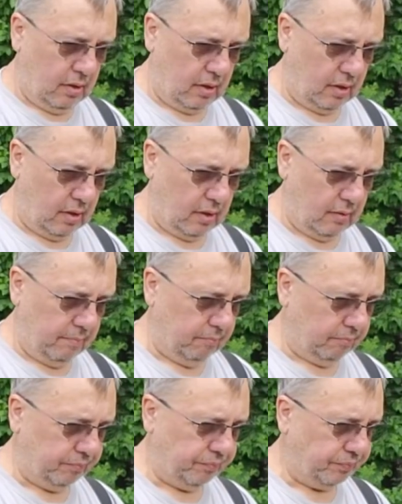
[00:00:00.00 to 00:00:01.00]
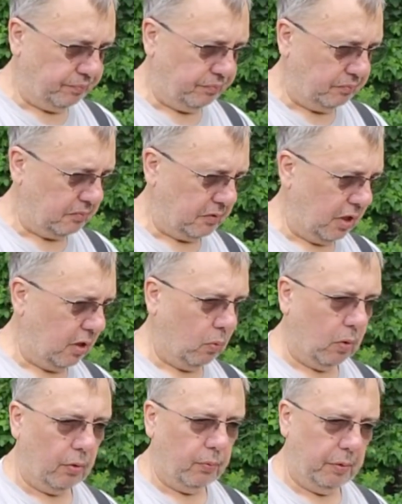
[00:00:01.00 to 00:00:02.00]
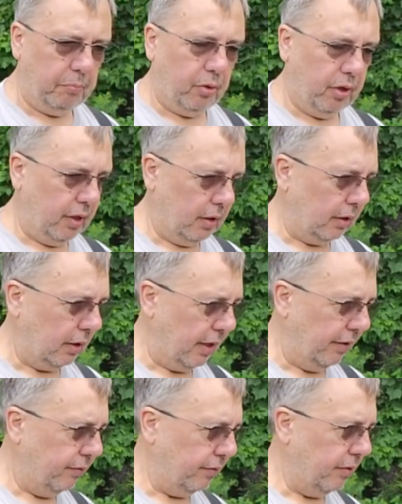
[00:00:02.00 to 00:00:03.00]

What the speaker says: um, what we put in our life,